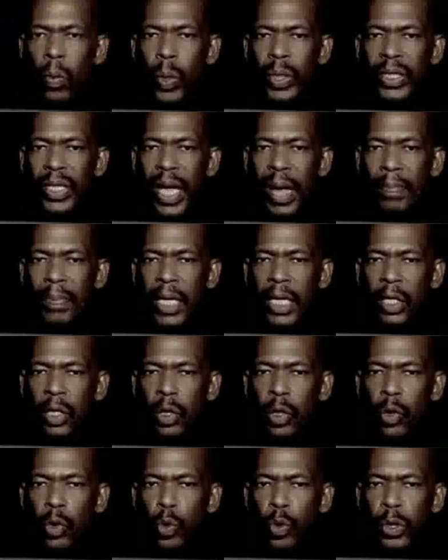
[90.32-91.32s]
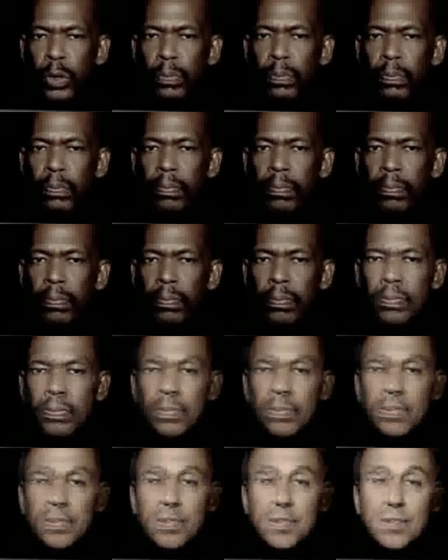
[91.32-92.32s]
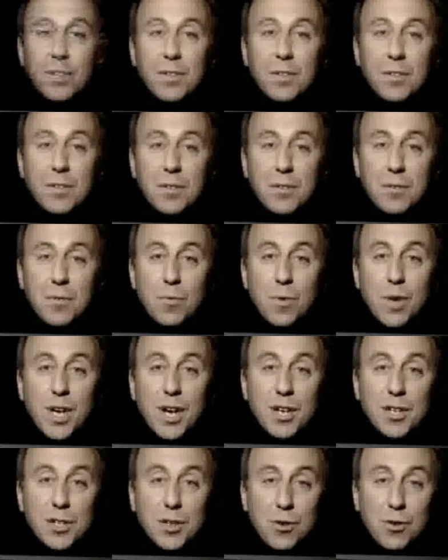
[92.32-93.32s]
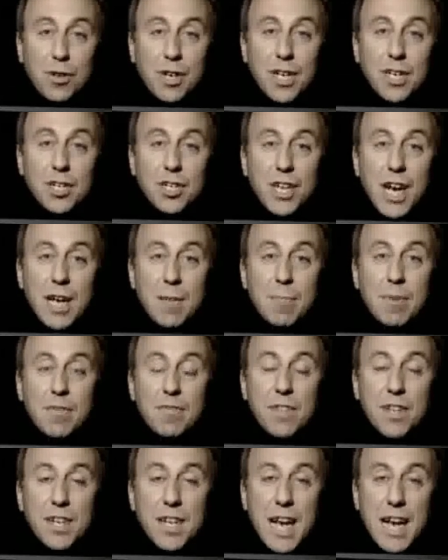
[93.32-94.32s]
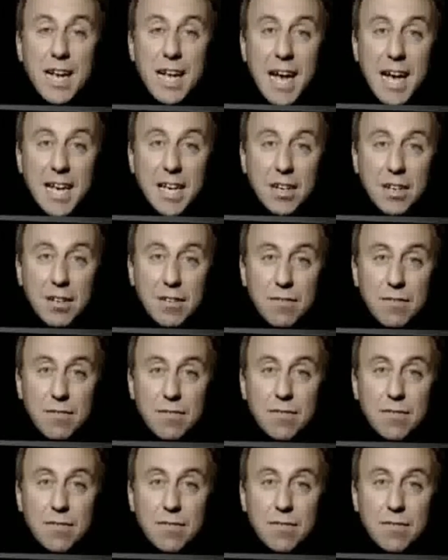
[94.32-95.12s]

What's happening, dudes? We are talking Jape of the decade.